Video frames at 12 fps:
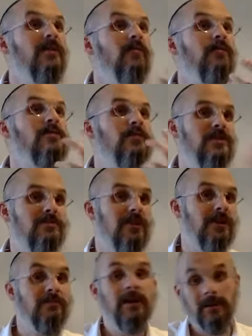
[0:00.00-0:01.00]
which one's
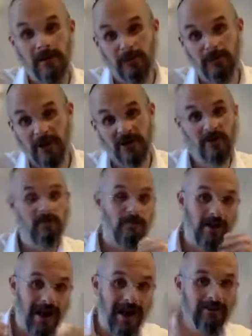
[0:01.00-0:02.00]
greater, my love for Hashem or
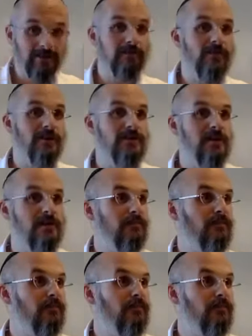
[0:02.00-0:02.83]
my acting for Hashem? Am